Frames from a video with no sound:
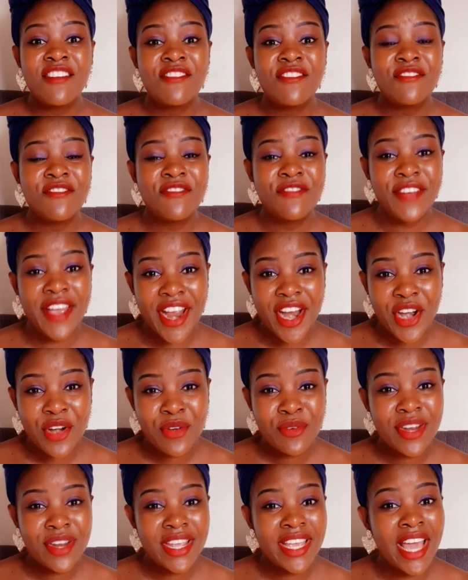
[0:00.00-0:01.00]

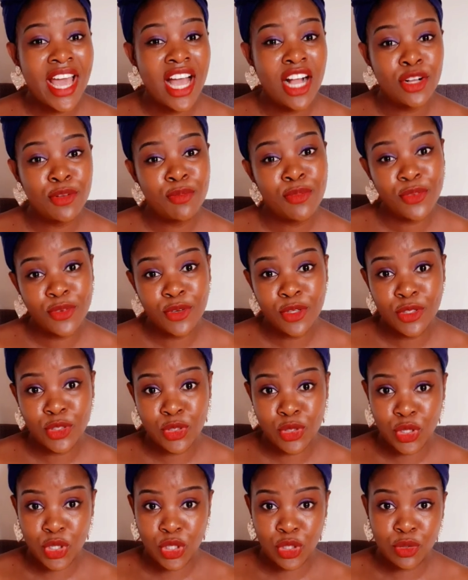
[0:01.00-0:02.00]
very helpful
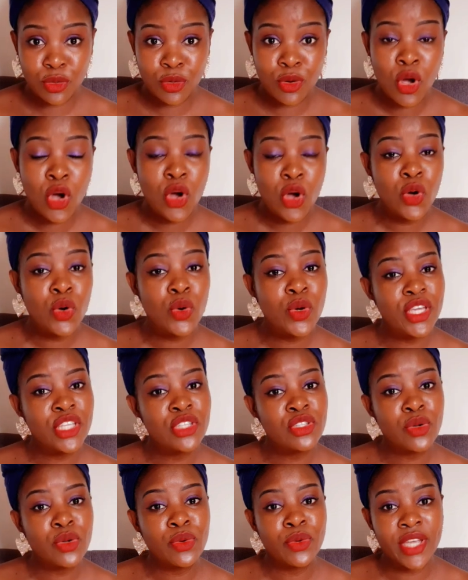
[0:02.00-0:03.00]
to you who
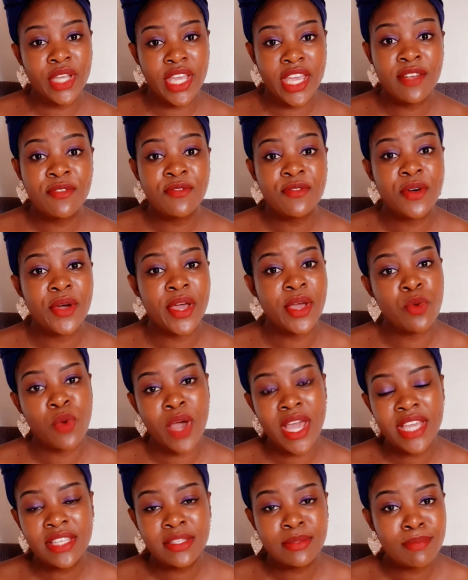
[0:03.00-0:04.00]
is looking for a
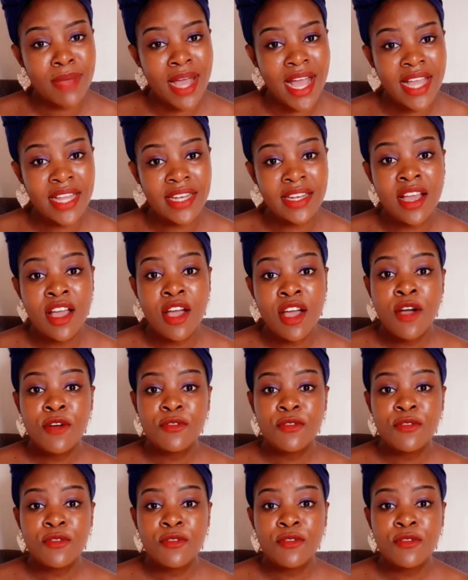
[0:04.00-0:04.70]
white man,